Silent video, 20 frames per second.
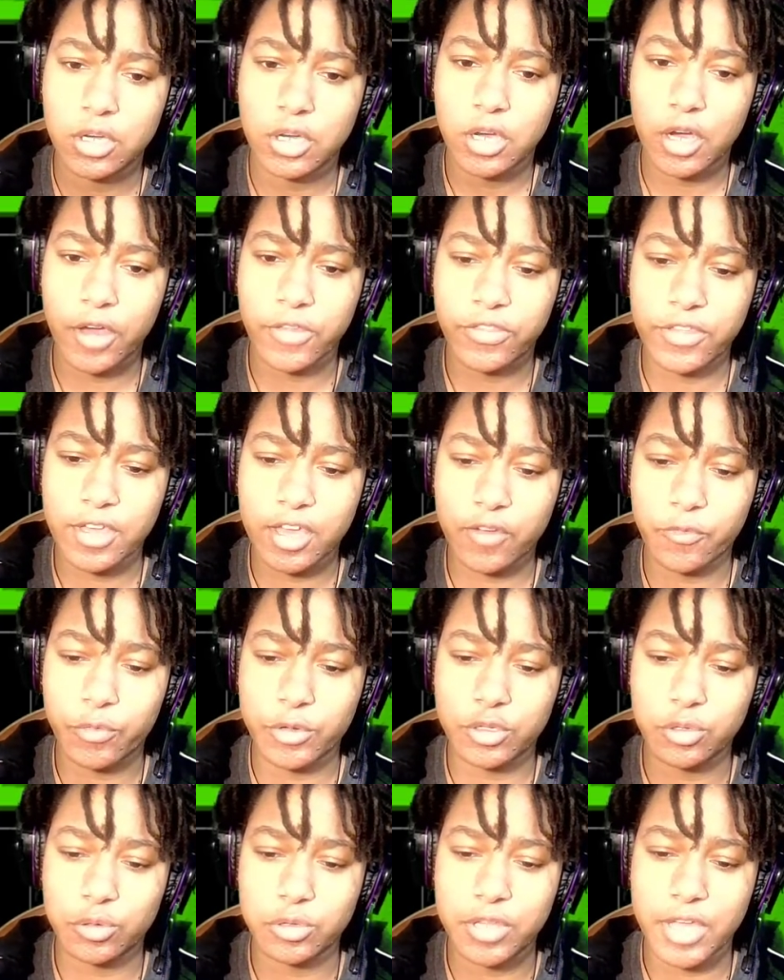I think if we
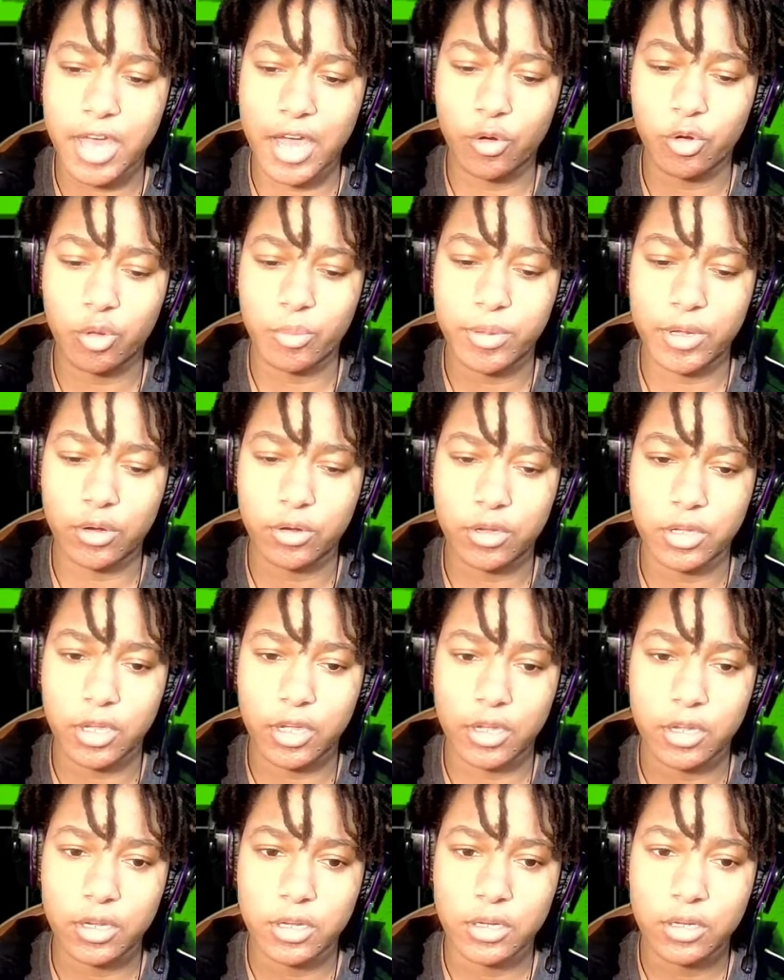do that, we'll be okay.